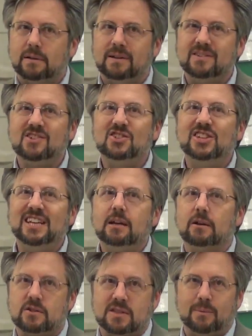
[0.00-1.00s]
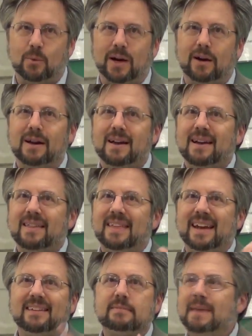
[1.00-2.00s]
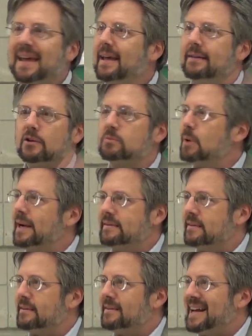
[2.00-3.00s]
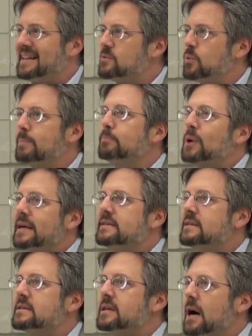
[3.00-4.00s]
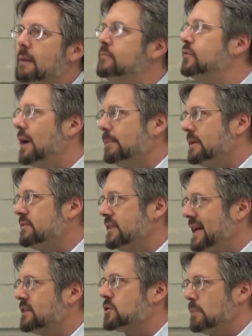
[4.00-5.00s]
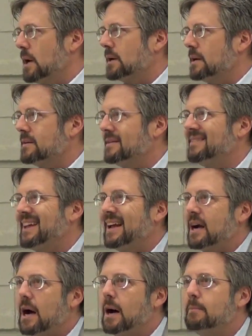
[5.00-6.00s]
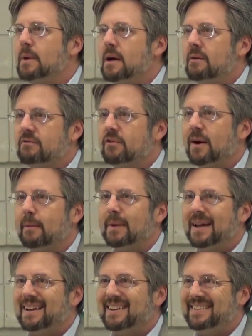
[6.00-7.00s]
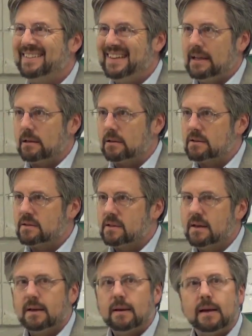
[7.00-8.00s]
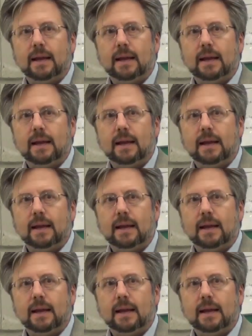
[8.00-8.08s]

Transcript: There's a dealer somewhere that is making those prices. That's where prices come from in financial markets. They come from dealers.